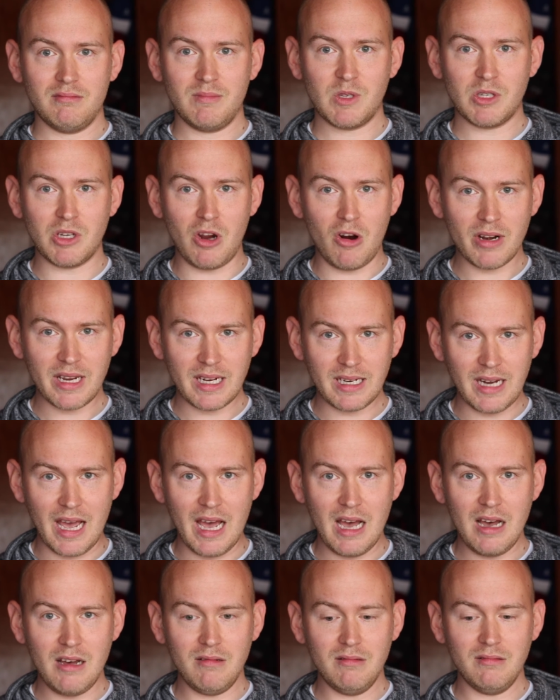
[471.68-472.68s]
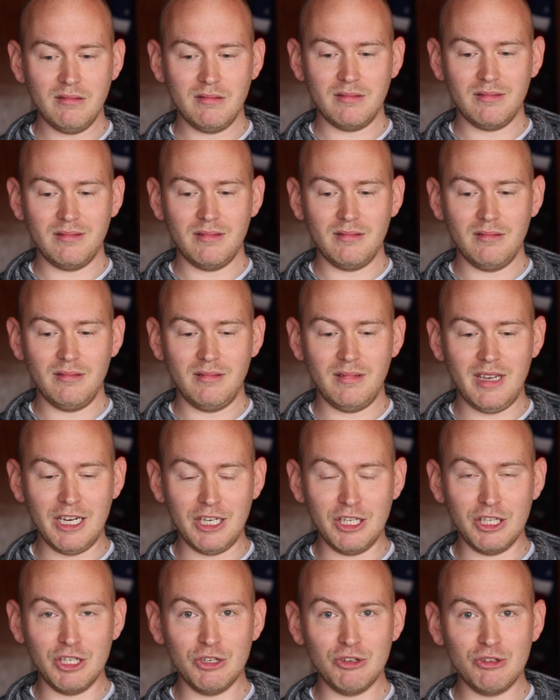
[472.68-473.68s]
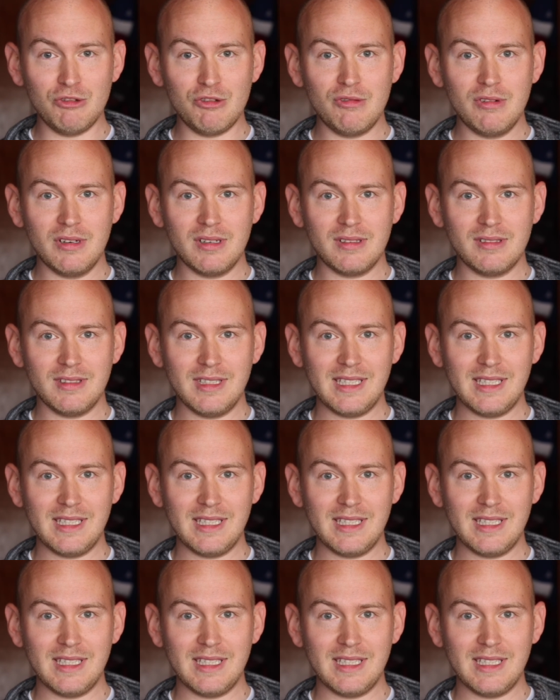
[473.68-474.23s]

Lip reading: Starting now, in you